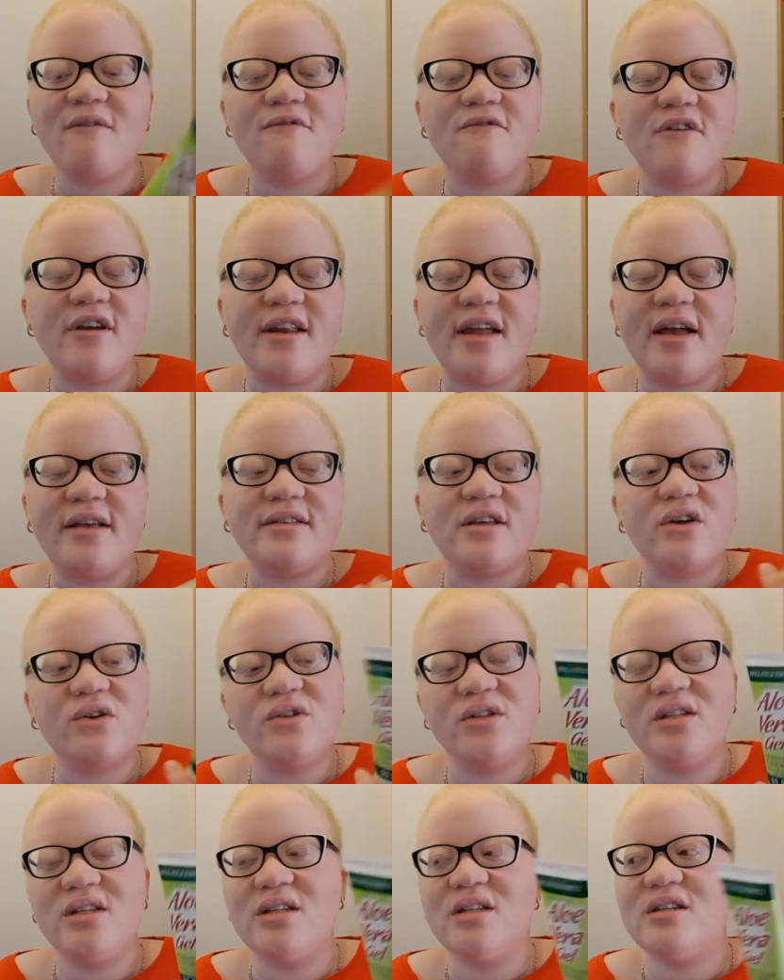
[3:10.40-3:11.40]
3 days I could
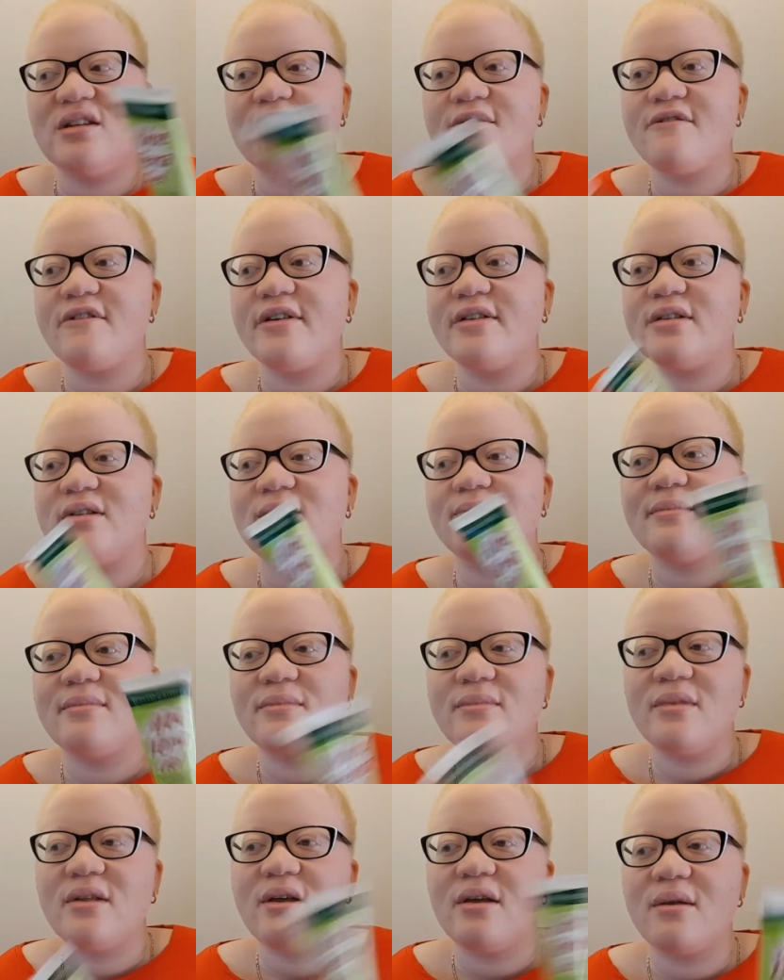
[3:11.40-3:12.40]
see the difference.
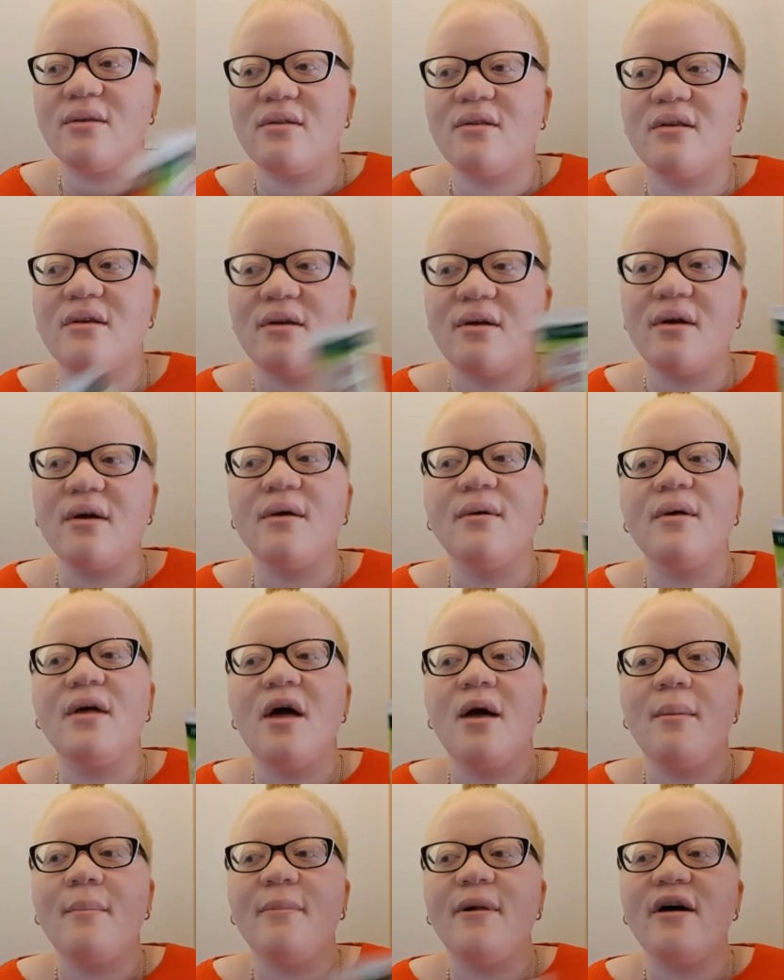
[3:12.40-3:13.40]
The
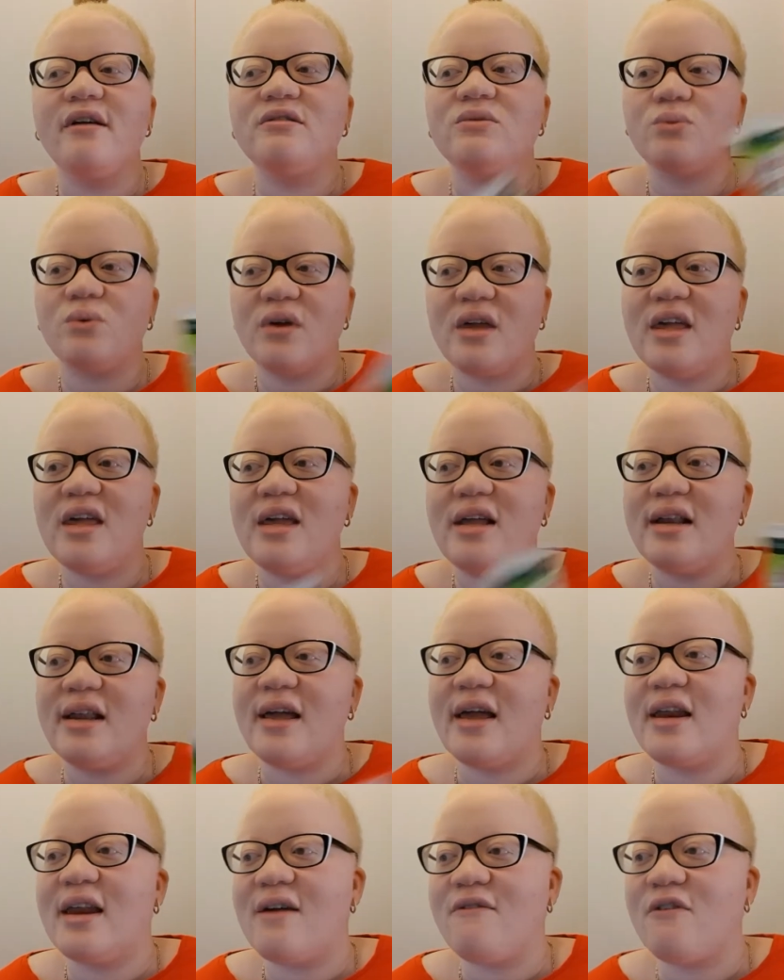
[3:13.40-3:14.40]
burns were healing
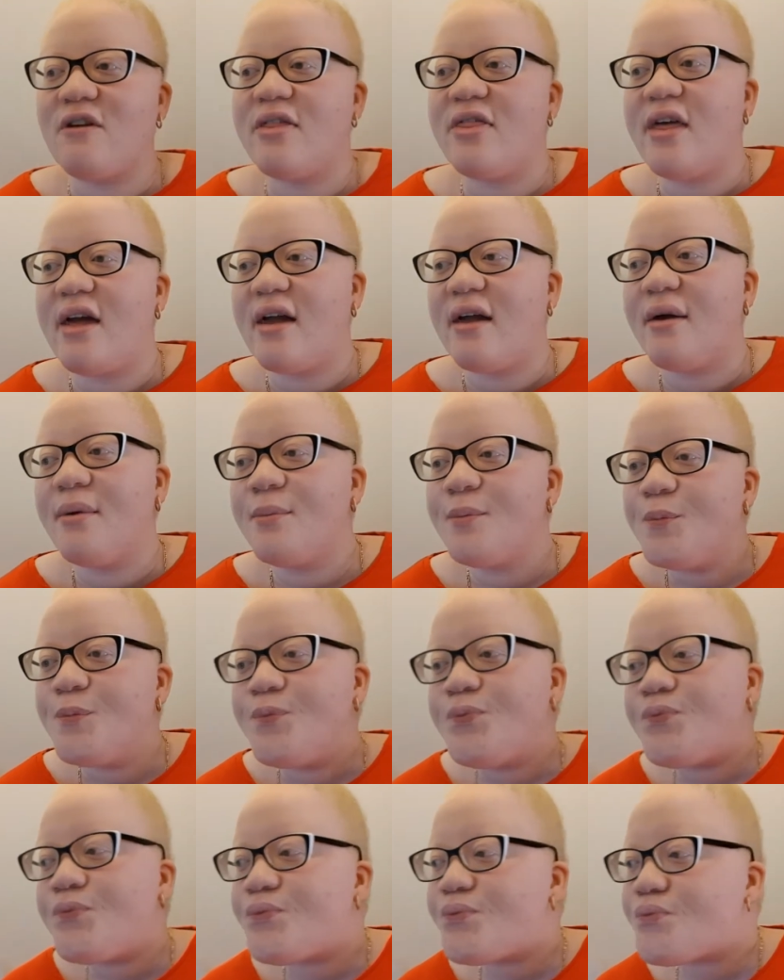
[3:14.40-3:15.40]
and everything.
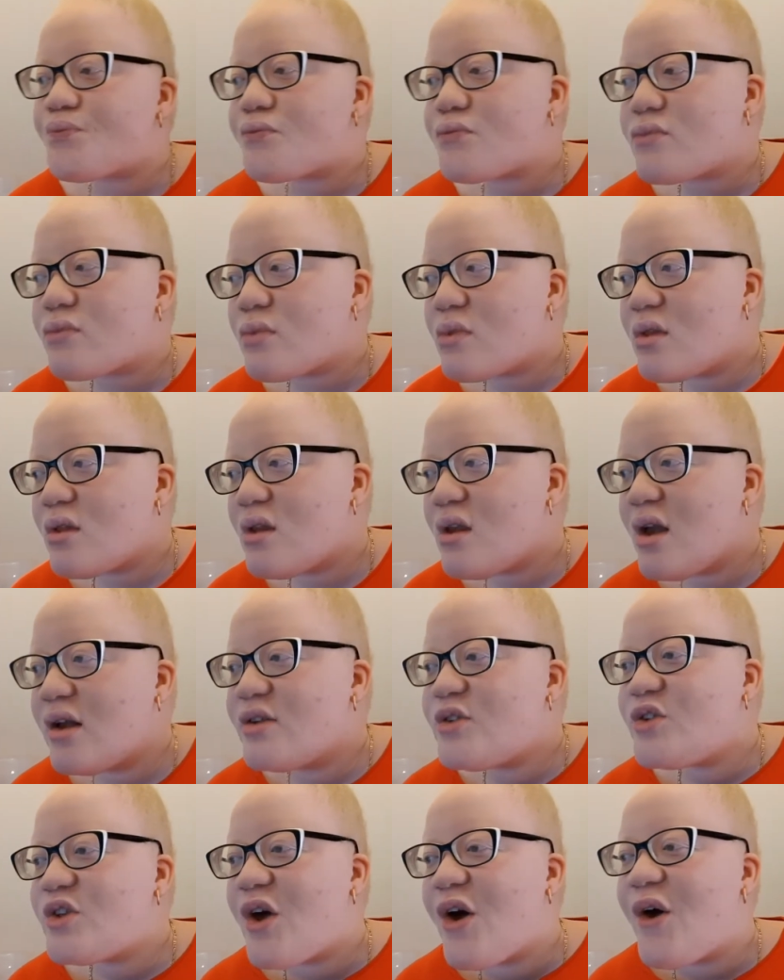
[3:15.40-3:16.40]

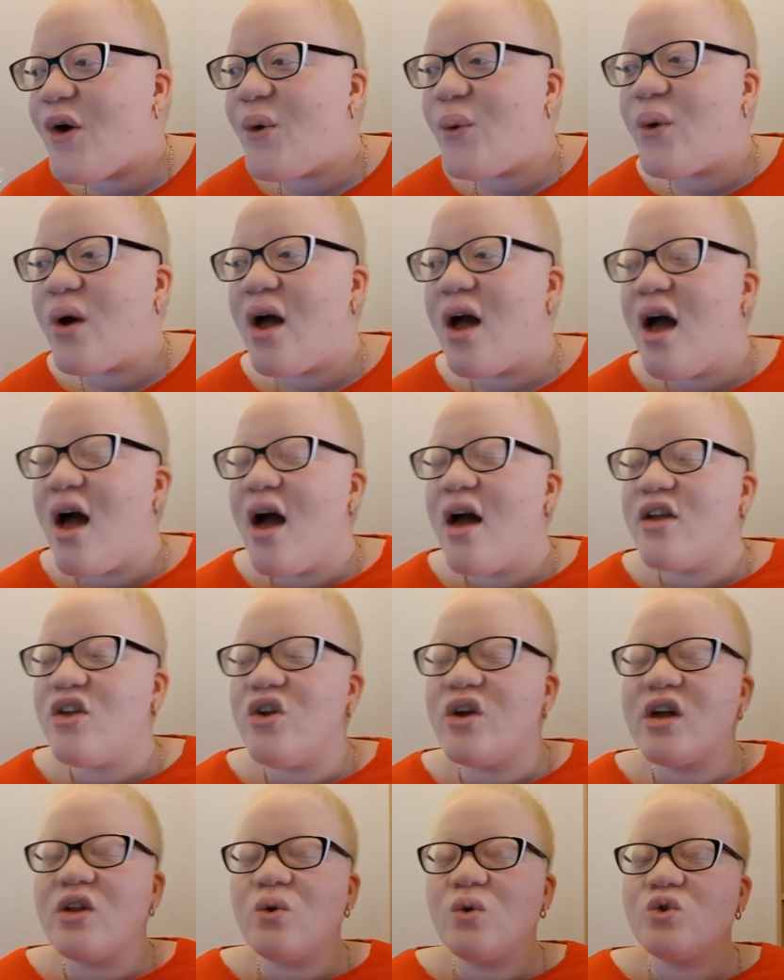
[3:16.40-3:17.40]
So you
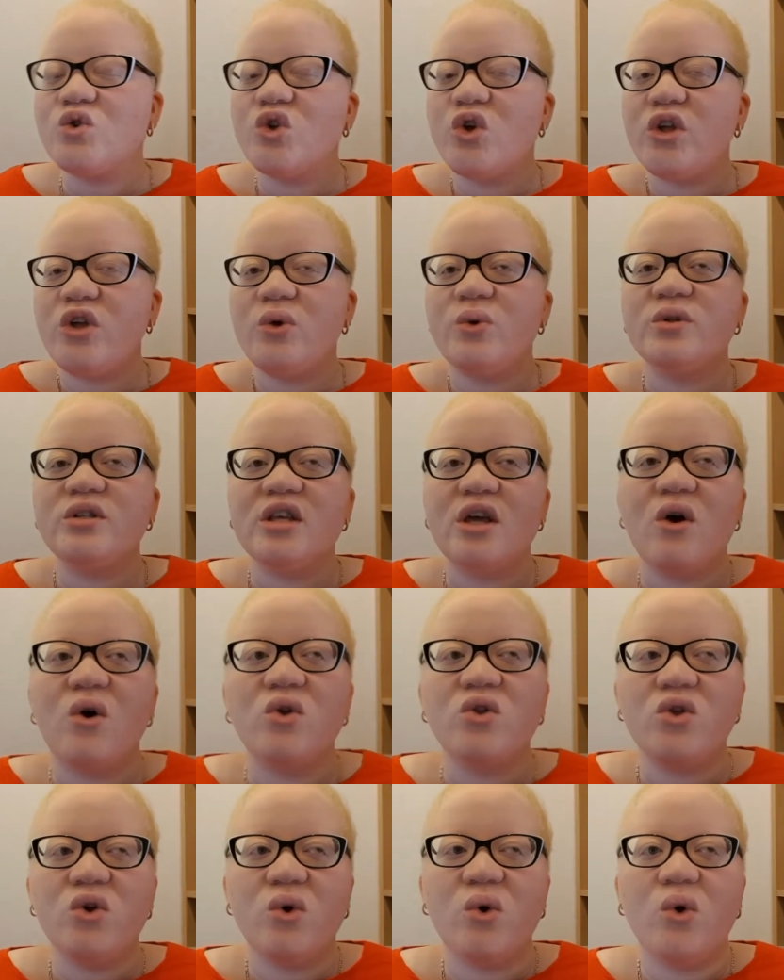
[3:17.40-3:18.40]
can also use it on
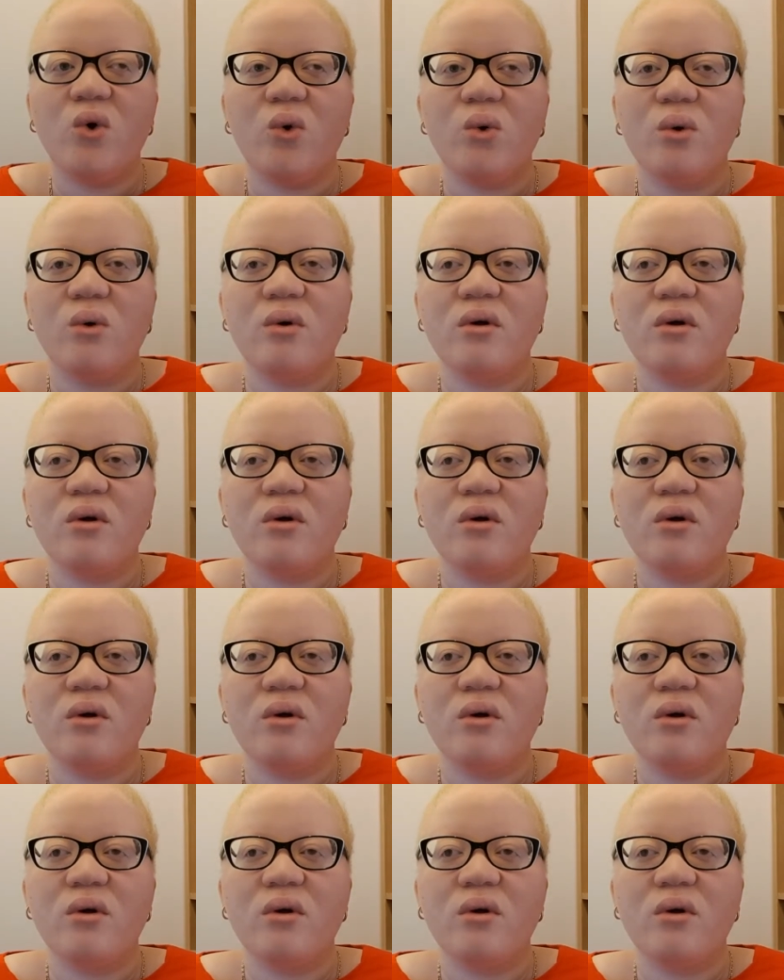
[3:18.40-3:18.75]
your